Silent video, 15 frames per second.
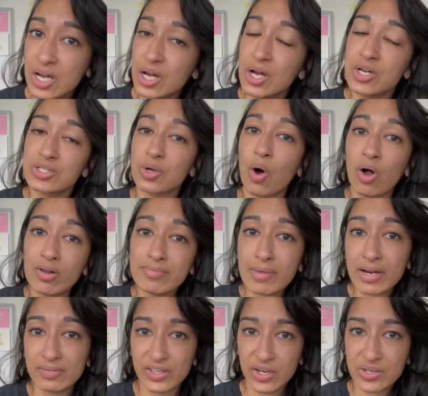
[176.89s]
So all of my
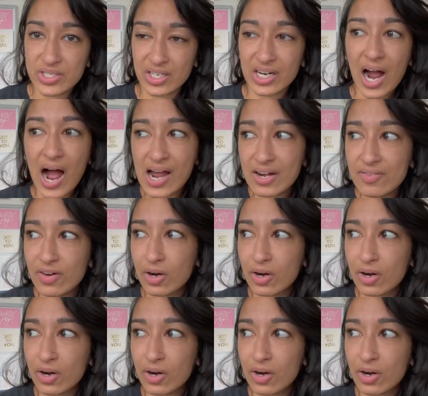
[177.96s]
reels are kind of